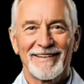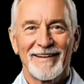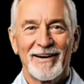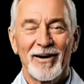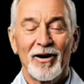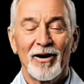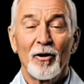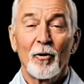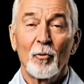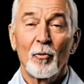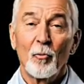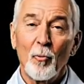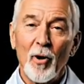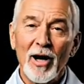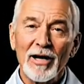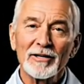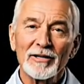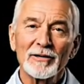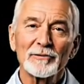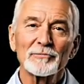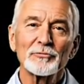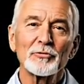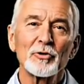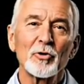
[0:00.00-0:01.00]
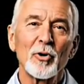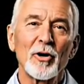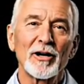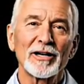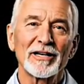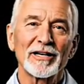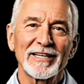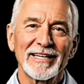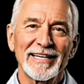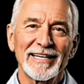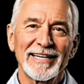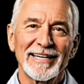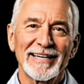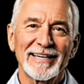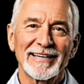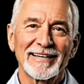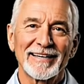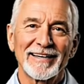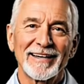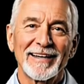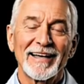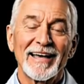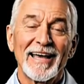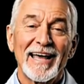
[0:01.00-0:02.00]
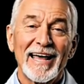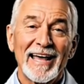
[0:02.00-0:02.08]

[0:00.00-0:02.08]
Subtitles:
at first, that's okay. Every rep